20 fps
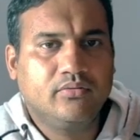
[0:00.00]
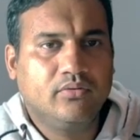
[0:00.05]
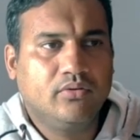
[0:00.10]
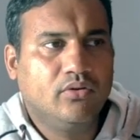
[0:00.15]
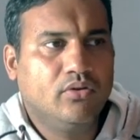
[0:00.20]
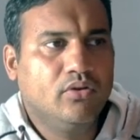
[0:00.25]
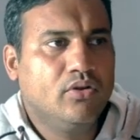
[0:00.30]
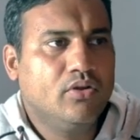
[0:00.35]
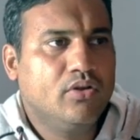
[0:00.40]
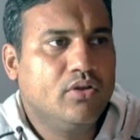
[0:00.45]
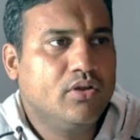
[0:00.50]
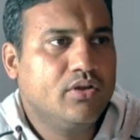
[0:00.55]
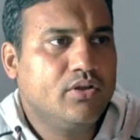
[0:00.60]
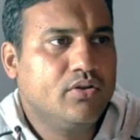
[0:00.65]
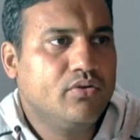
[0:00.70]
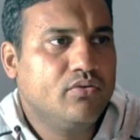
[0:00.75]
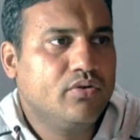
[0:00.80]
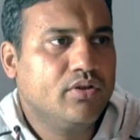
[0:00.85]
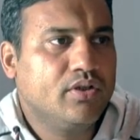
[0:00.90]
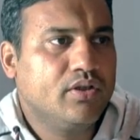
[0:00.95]
or
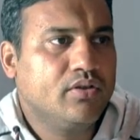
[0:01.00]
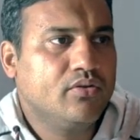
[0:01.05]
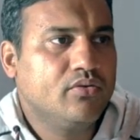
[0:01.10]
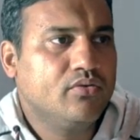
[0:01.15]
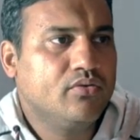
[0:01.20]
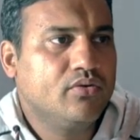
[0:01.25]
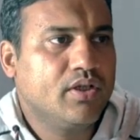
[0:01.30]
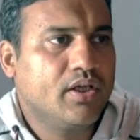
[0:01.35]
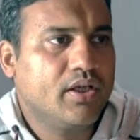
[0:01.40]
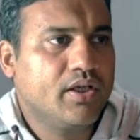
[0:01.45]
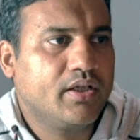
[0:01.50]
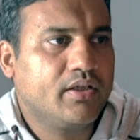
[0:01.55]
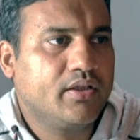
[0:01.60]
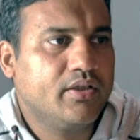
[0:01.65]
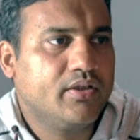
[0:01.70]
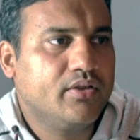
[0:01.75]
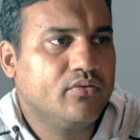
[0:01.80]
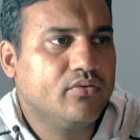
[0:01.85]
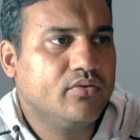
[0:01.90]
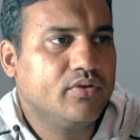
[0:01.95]
you can go
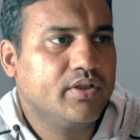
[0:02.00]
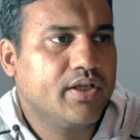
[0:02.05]
directly to the